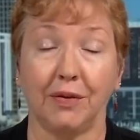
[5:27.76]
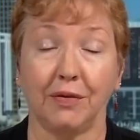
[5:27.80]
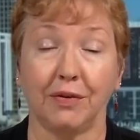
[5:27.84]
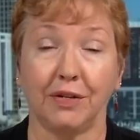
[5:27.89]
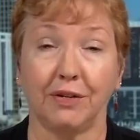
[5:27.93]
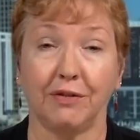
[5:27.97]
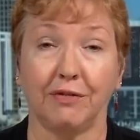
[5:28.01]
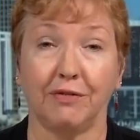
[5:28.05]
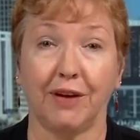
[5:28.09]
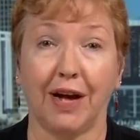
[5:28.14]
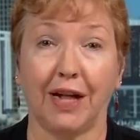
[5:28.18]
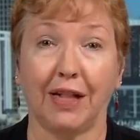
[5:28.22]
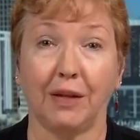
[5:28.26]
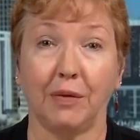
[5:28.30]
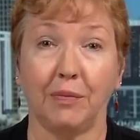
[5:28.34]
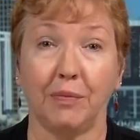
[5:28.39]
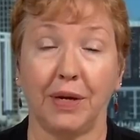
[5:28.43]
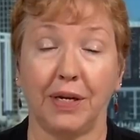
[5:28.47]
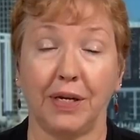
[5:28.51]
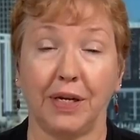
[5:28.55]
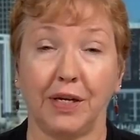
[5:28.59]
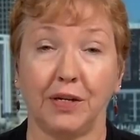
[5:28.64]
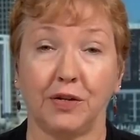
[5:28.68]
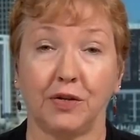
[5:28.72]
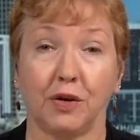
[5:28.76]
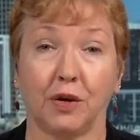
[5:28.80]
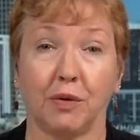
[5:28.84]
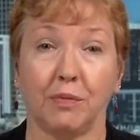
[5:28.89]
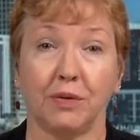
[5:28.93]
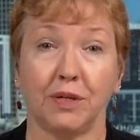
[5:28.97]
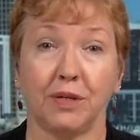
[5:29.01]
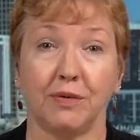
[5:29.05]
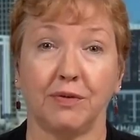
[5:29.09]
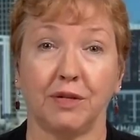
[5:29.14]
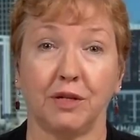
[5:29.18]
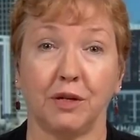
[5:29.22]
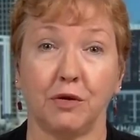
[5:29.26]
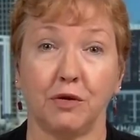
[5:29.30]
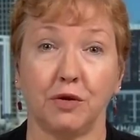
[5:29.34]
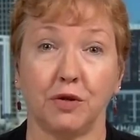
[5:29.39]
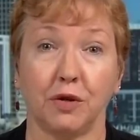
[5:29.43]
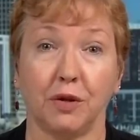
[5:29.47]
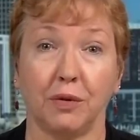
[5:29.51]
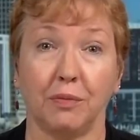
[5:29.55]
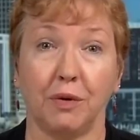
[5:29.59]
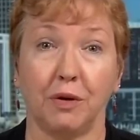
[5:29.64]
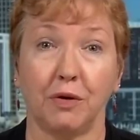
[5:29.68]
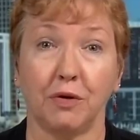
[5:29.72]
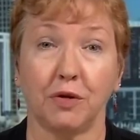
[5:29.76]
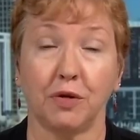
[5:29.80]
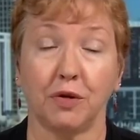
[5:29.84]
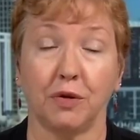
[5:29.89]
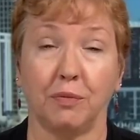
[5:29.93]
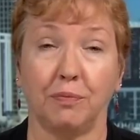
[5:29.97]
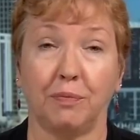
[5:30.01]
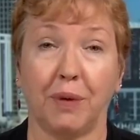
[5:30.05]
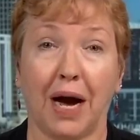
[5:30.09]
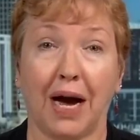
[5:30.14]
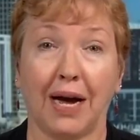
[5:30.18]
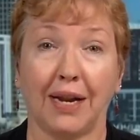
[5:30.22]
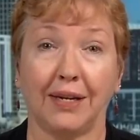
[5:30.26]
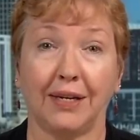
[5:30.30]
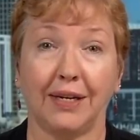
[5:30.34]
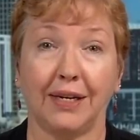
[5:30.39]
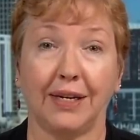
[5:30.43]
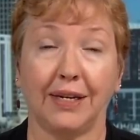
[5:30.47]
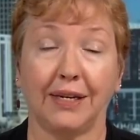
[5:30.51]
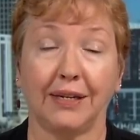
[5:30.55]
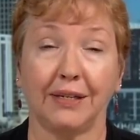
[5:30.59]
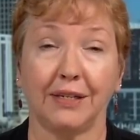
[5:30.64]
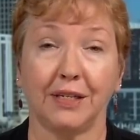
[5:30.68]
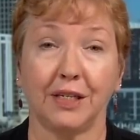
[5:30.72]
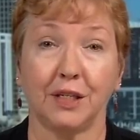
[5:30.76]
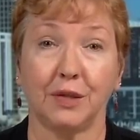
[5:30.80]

their development in terms of social emotional bonding,